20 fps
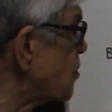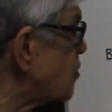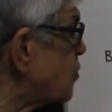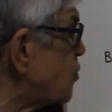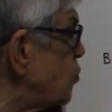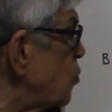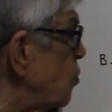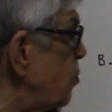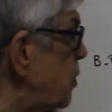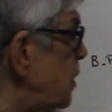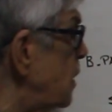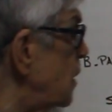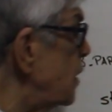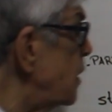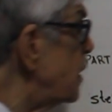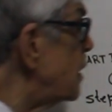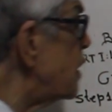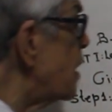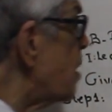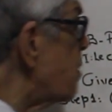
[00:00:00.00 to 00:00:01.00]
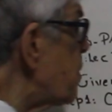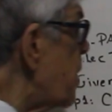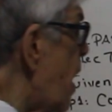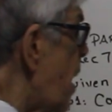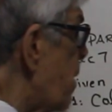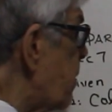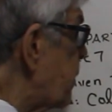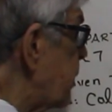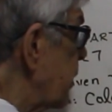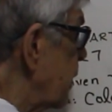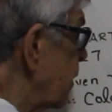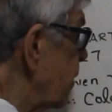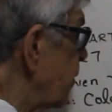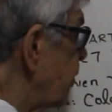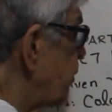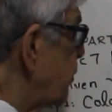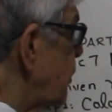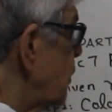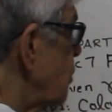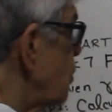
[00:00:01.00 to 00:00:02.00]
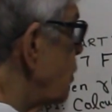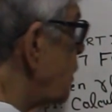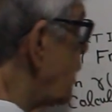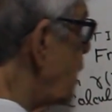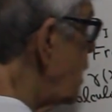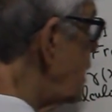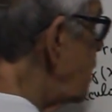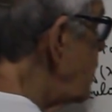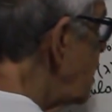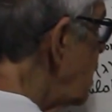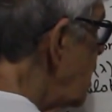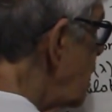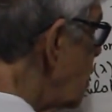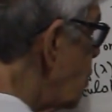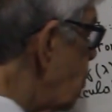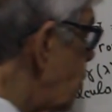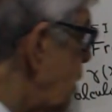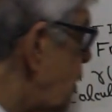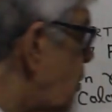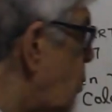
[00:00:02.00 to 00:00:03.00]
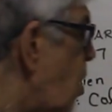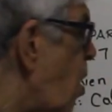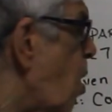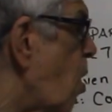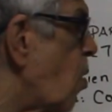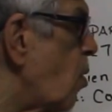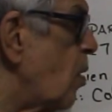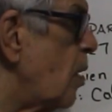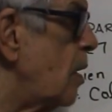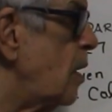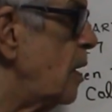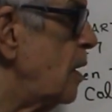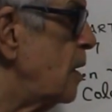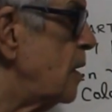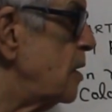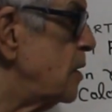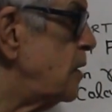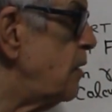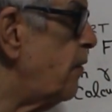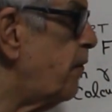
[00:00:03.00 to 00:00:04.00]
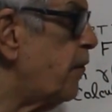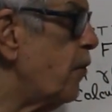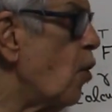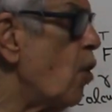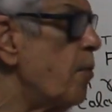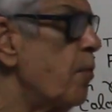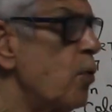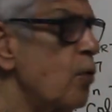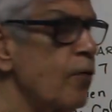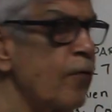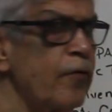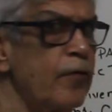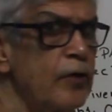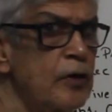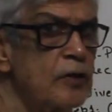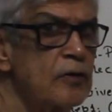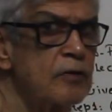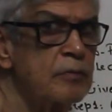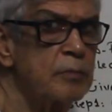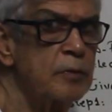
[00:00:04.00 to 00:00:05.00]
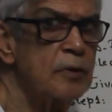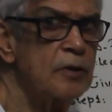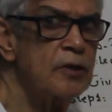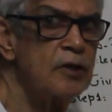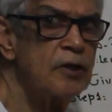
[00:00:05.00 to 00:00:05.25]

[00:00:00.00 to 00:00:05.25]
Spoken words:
assuming linear mapping, okay? We call diffeomorphism,